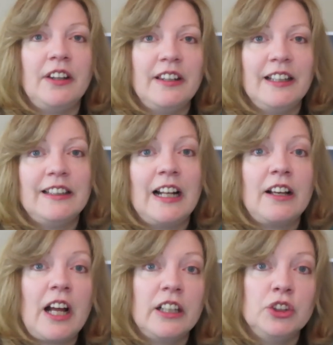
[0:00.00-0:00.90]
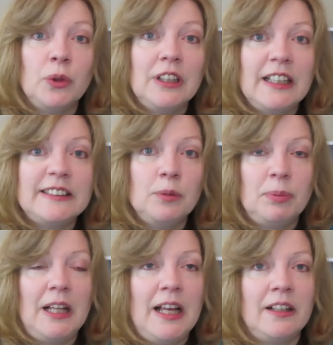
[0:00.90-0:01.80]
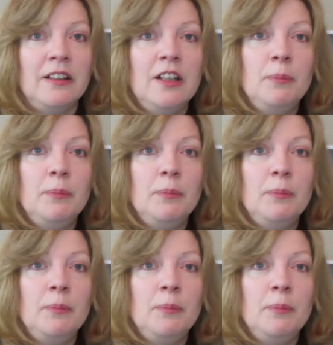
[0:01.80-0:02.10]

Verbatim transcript: think that I got to do a lesson plan.